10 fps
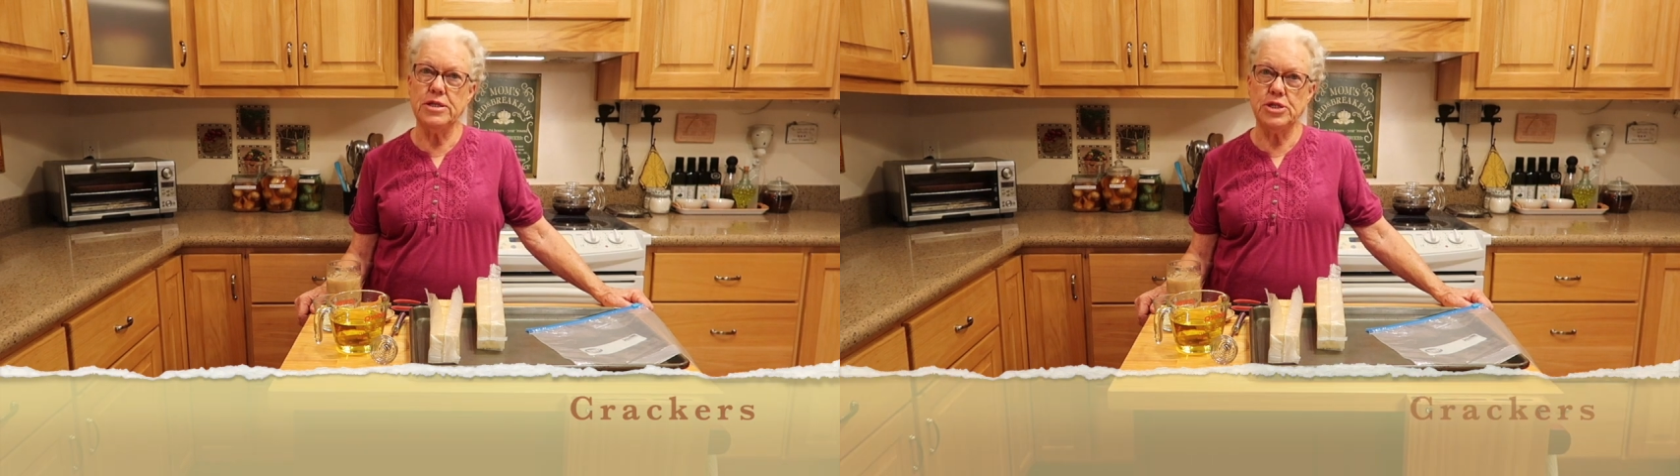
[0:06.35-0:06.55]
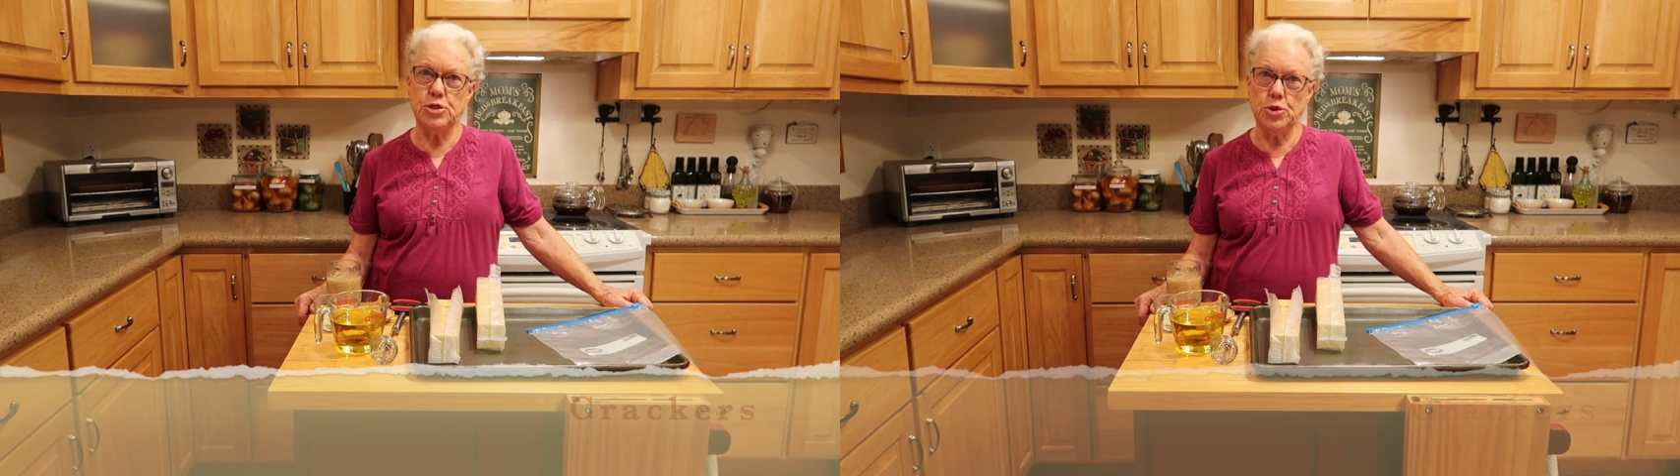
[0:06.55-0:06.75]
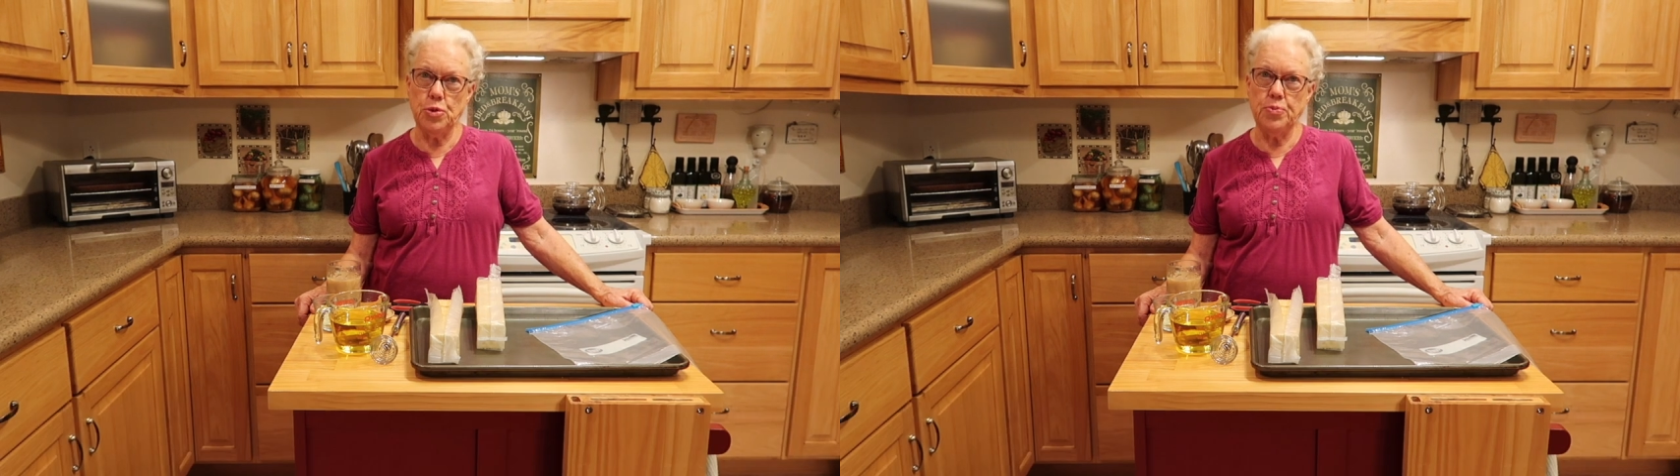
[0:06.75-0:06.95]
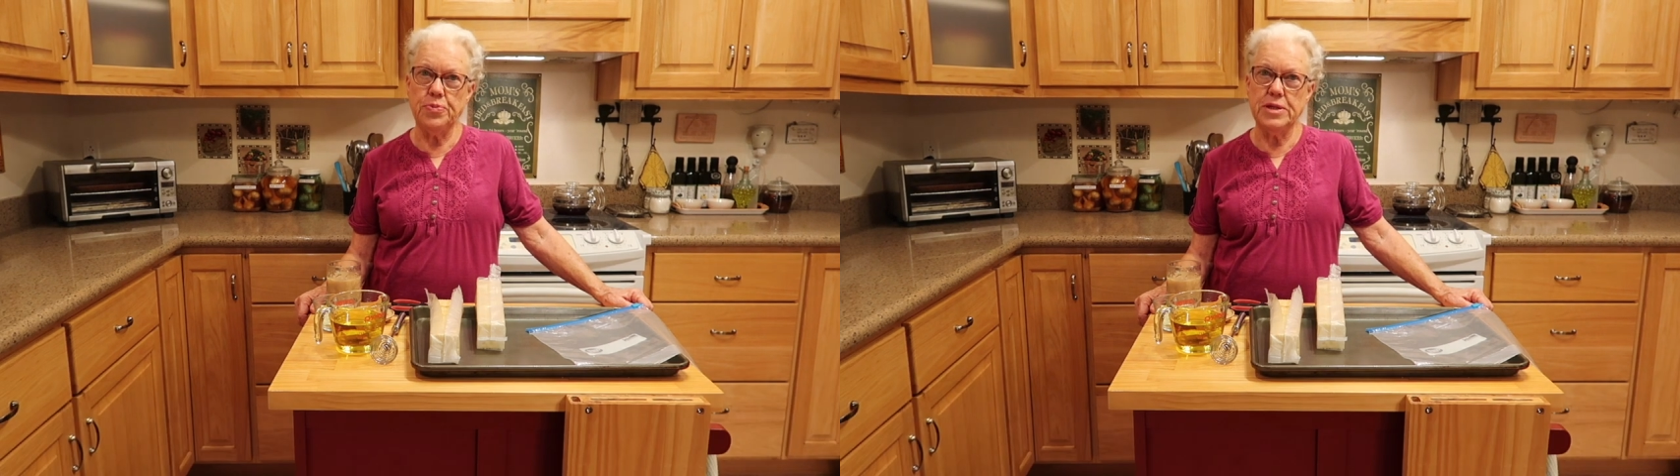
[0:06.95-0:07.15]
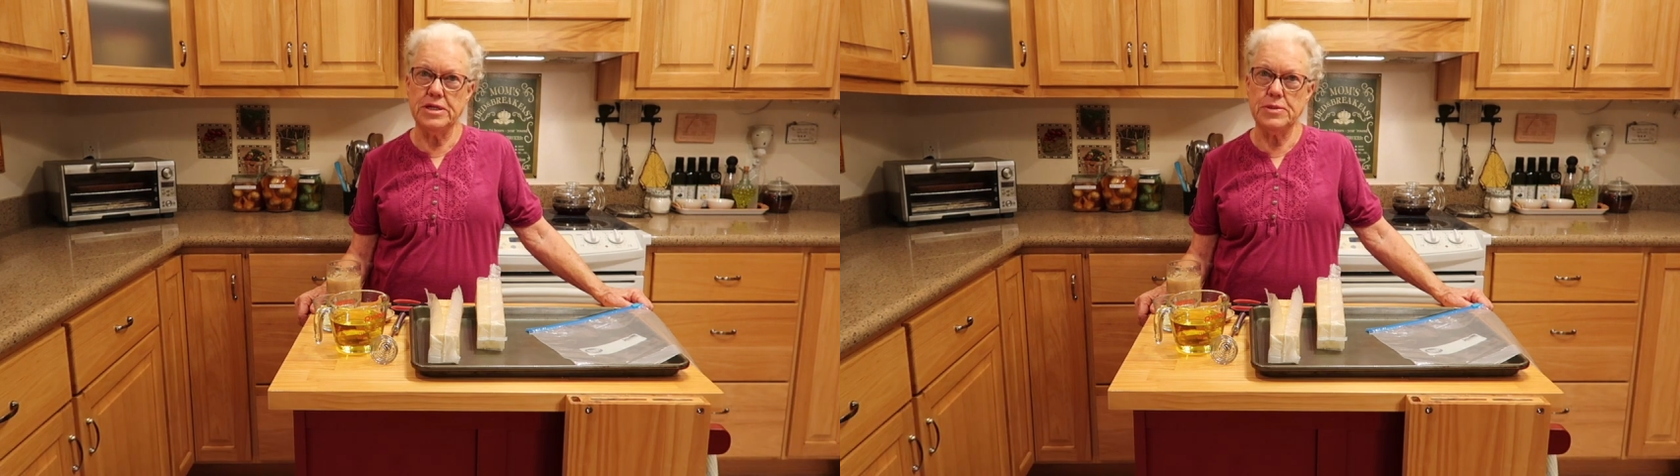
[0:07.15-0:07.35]
soup
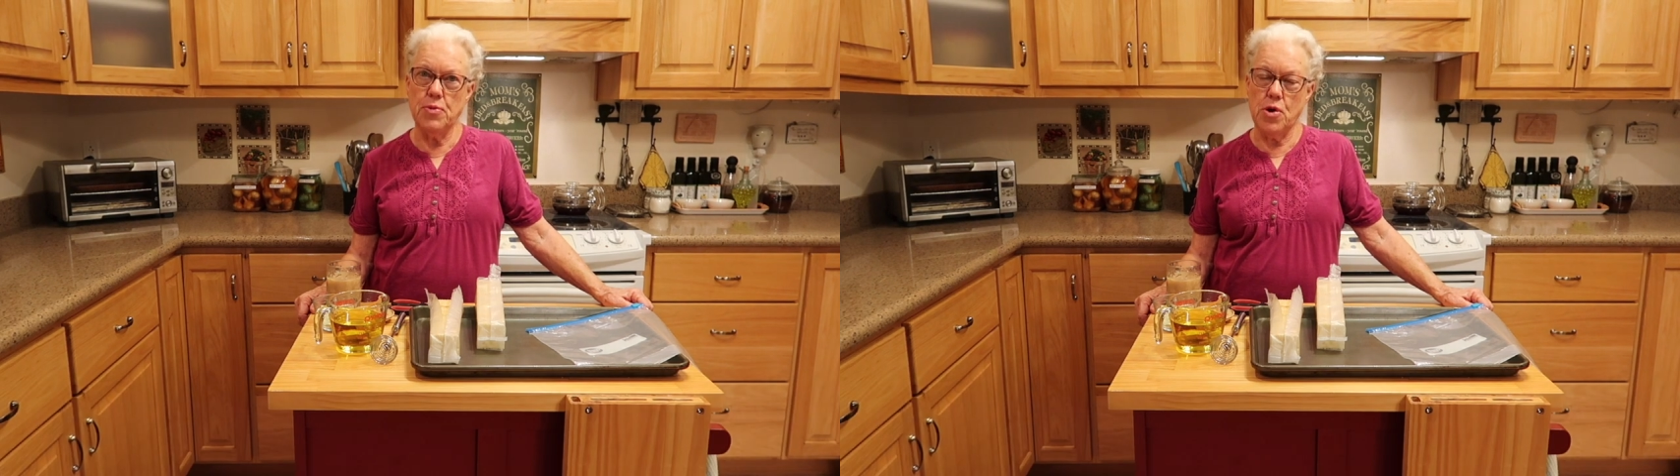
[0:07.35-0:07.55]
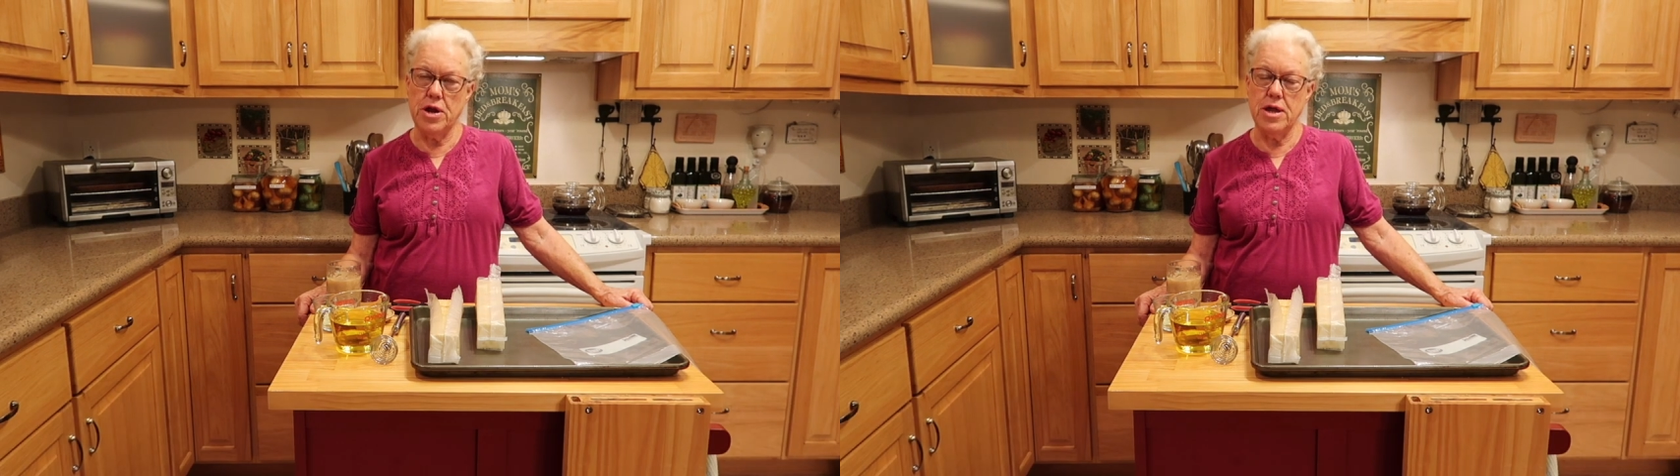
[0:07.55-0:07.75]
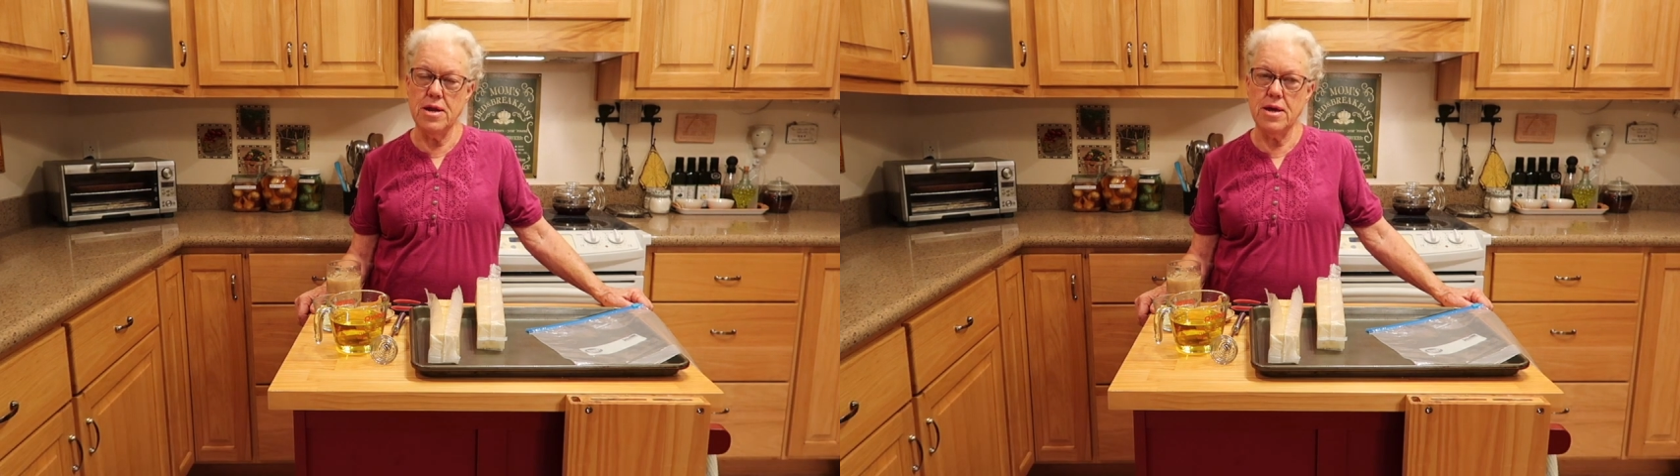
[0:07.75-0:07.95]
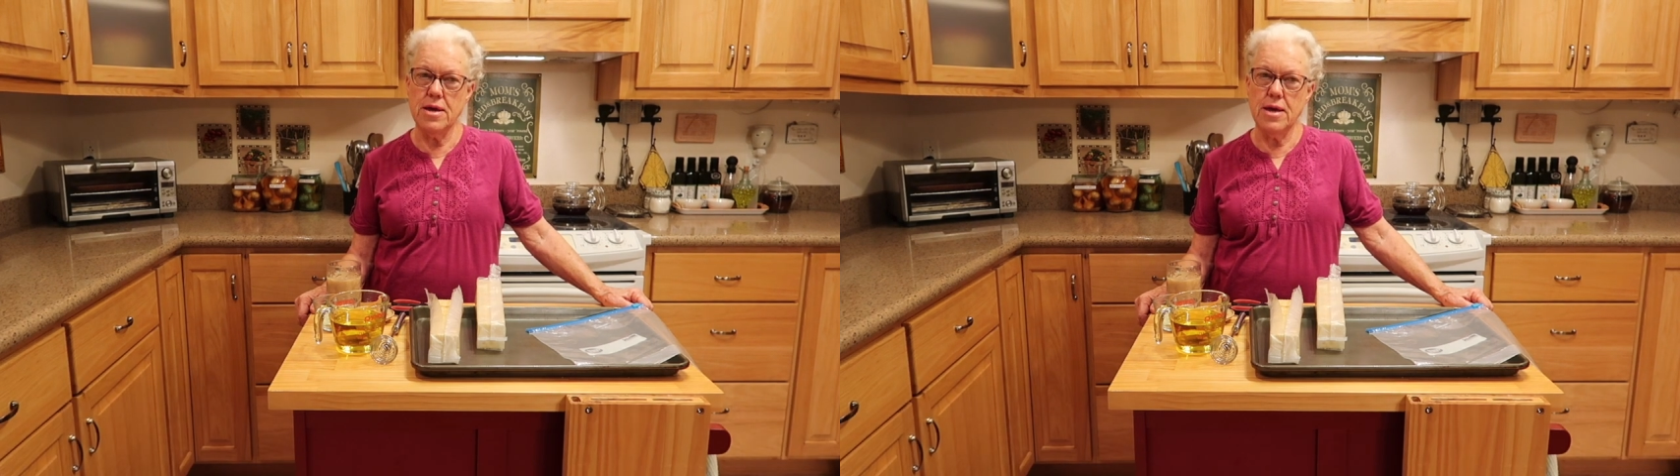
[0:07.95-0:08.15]
this morning,